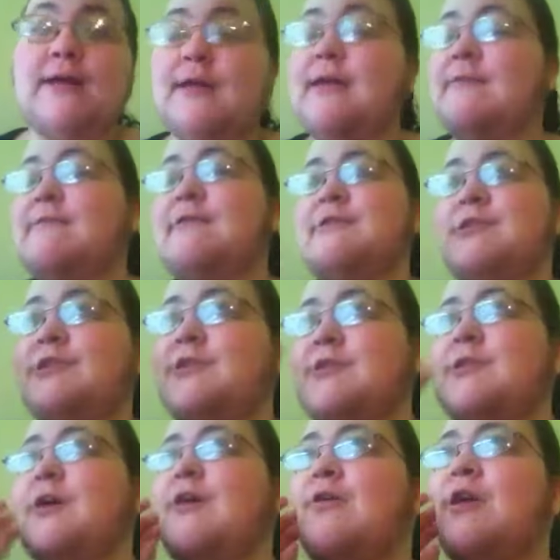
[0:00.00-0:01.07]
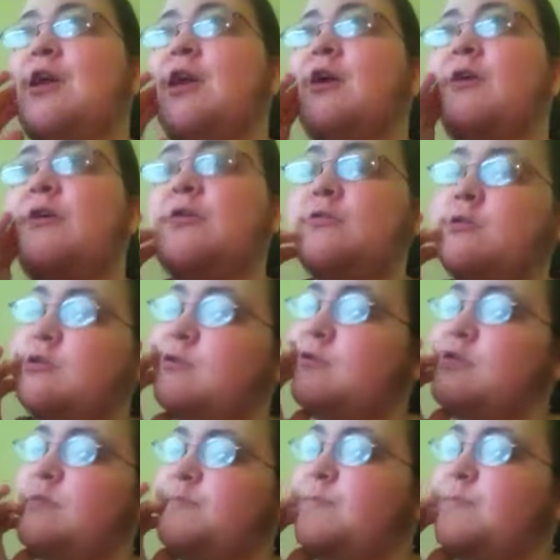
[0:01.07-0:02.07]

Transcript: He was just so cute.